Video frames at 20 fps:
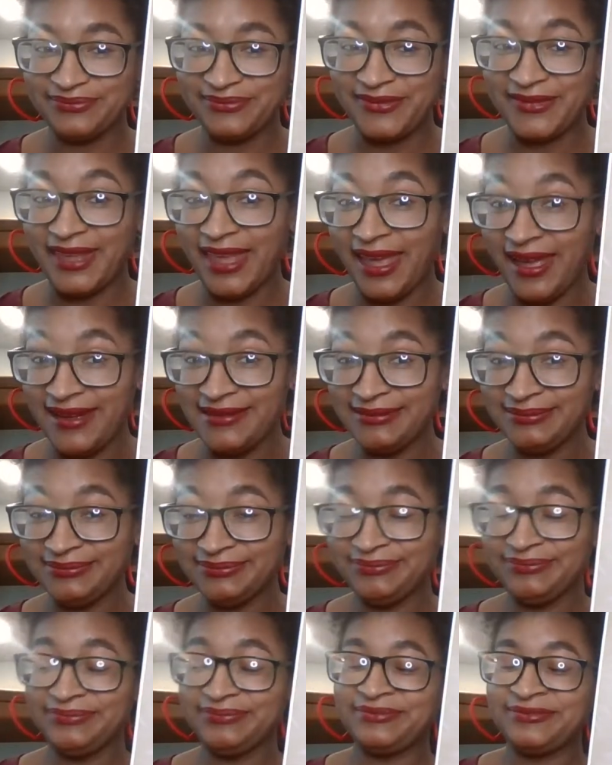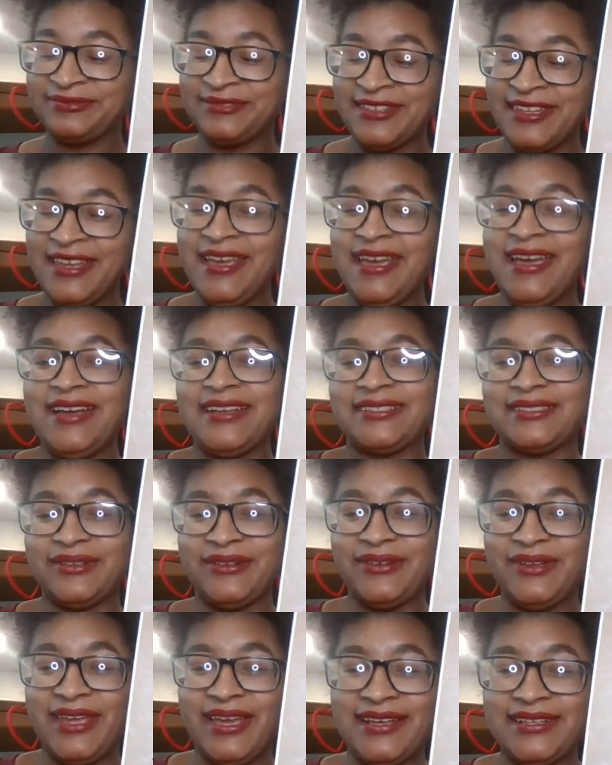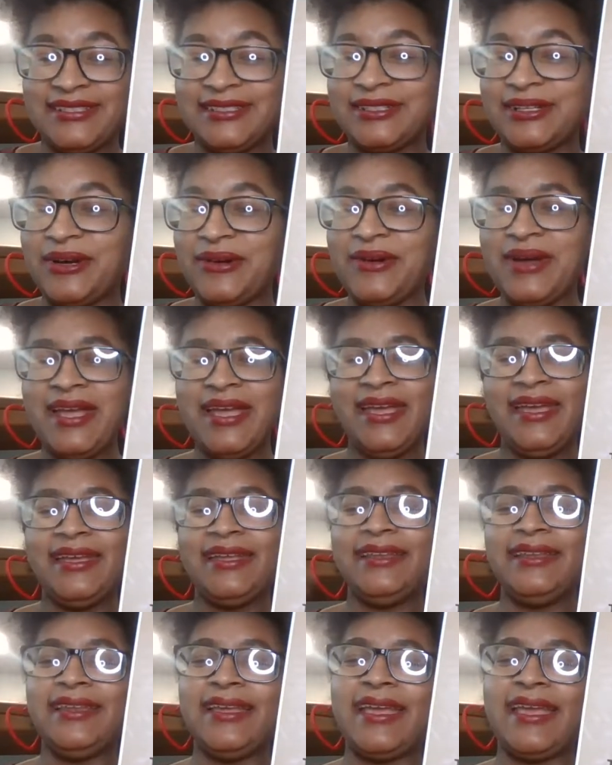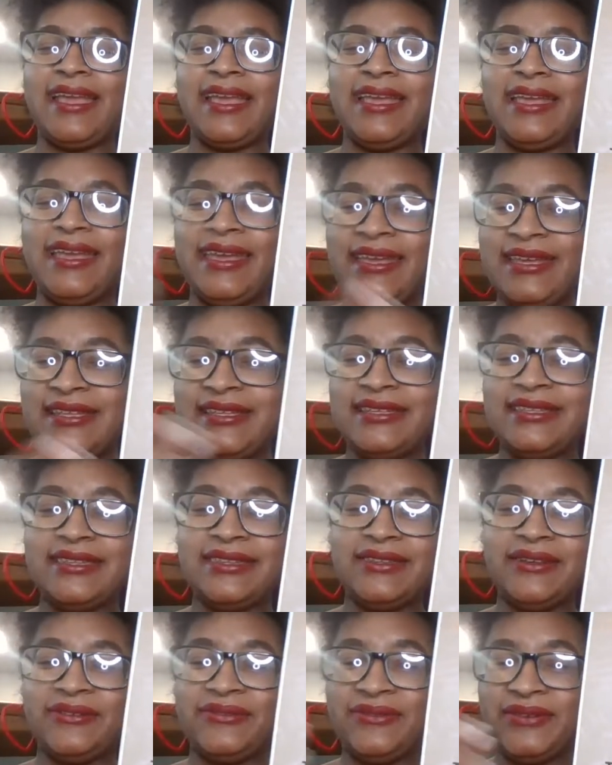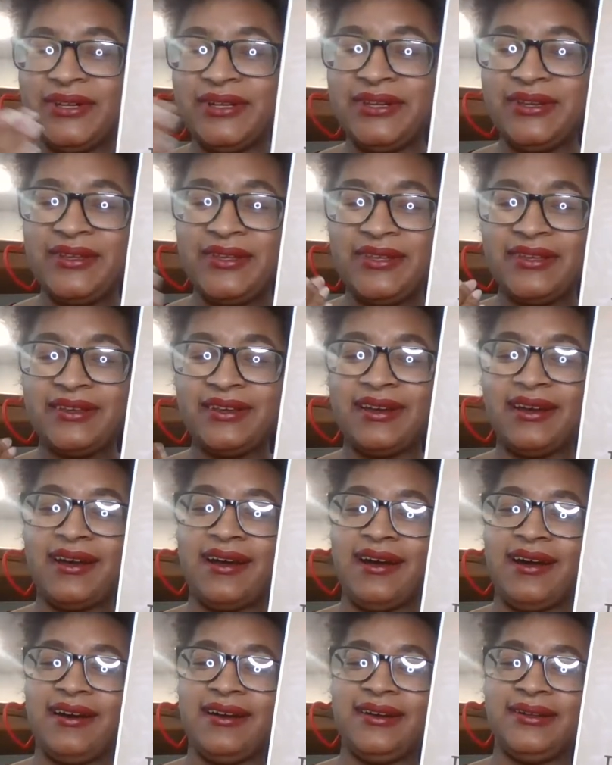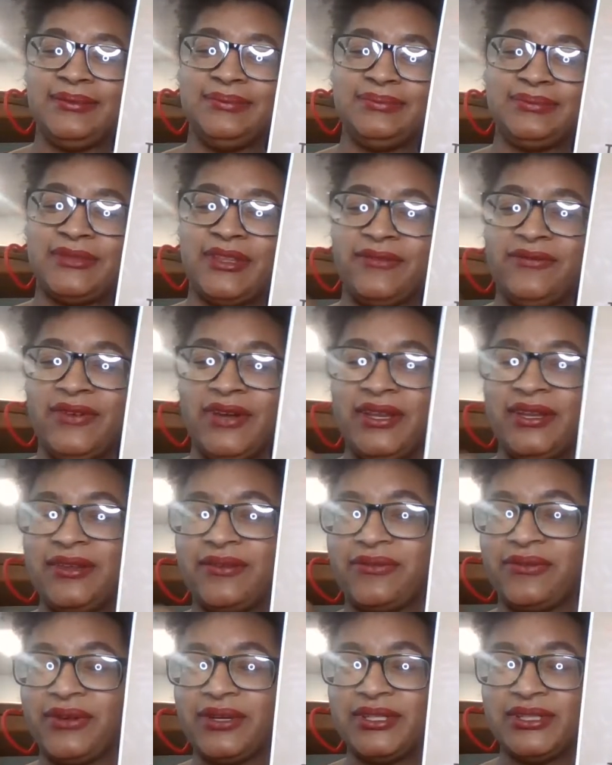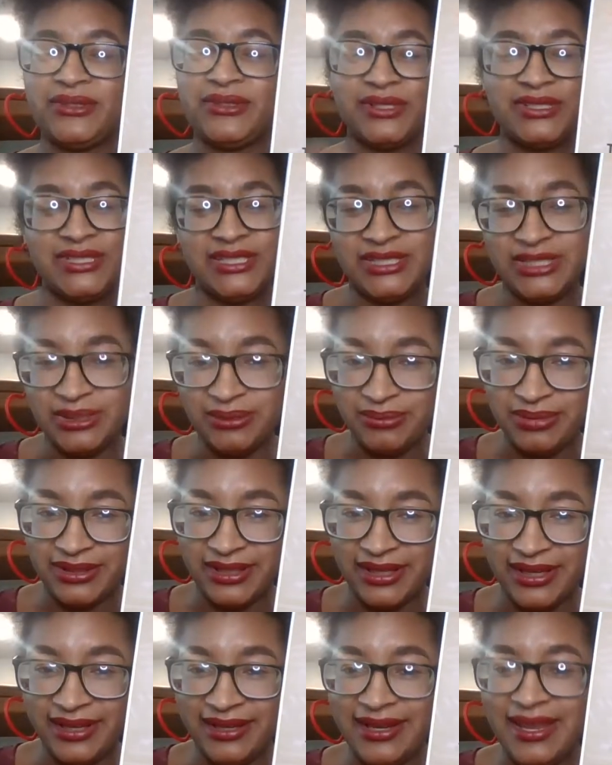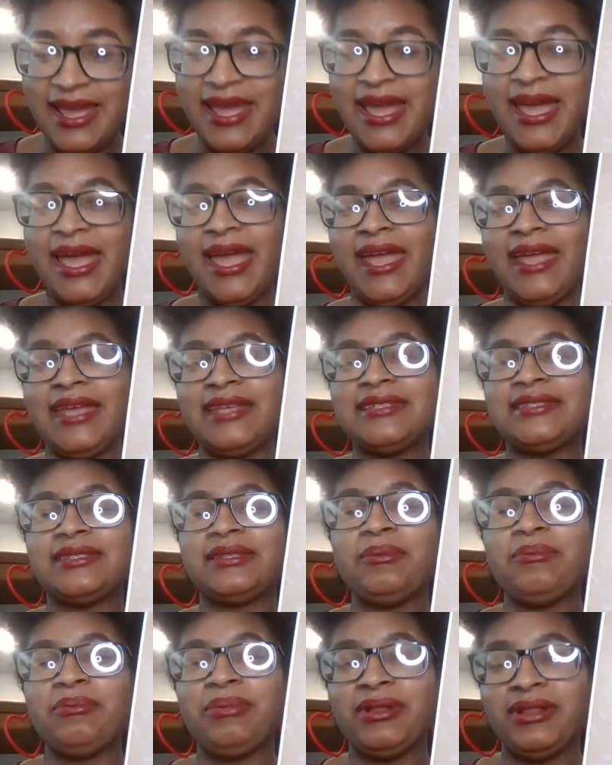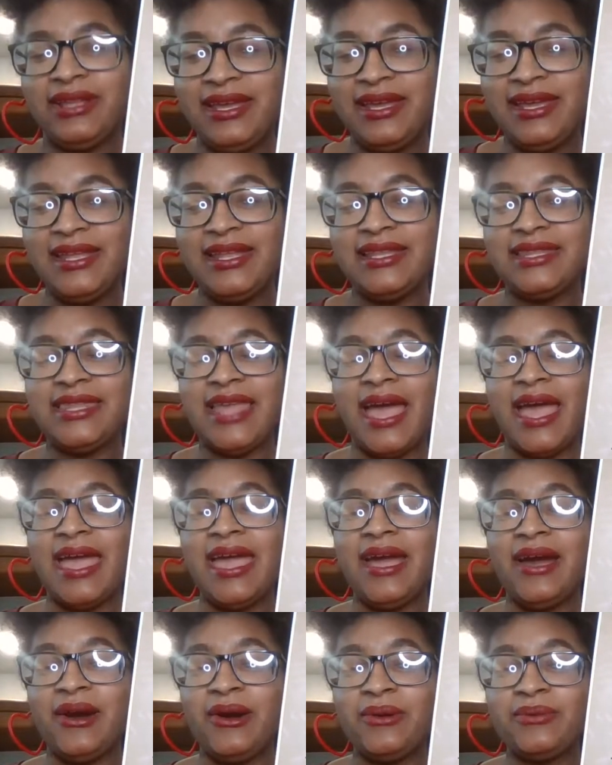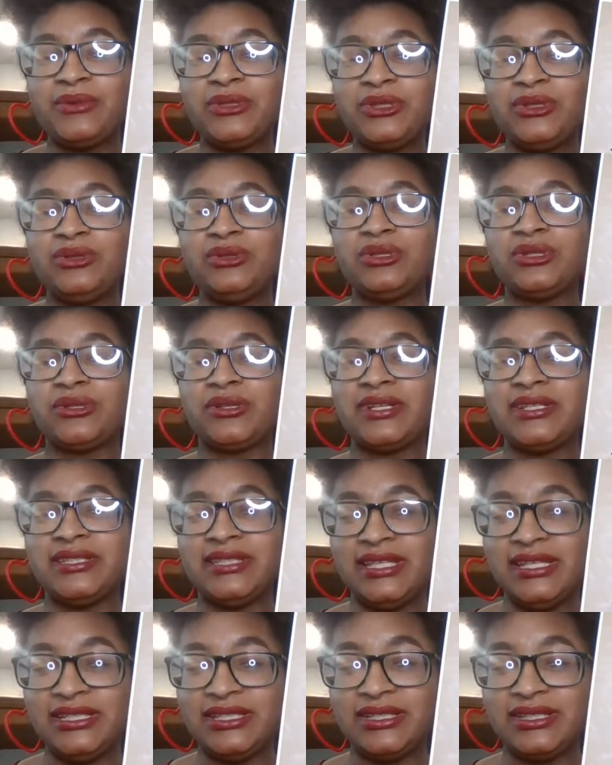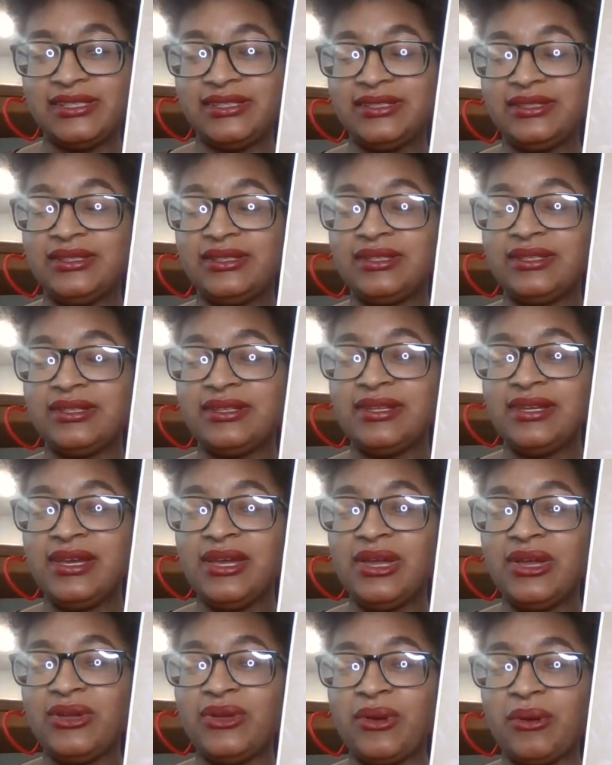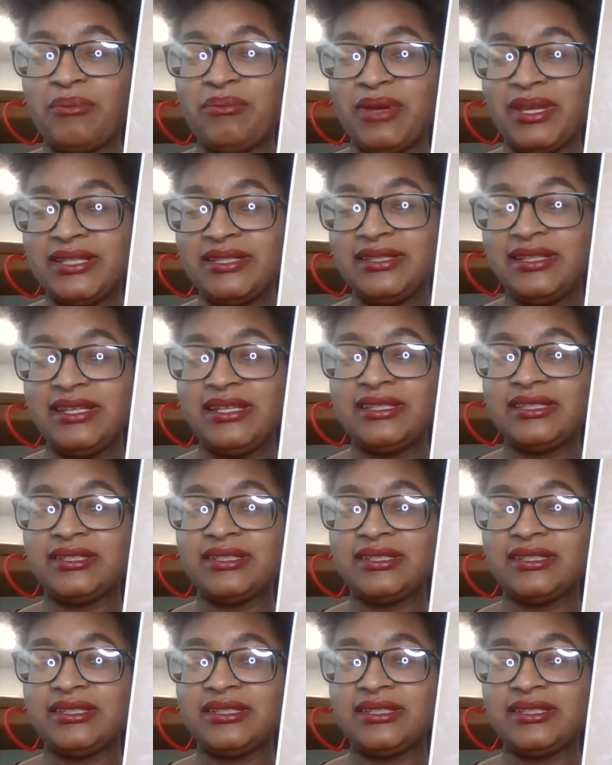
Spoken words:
Okay. So yes, go ahead, get the funding freeze transition plan. It's the plan that helps you transition your business,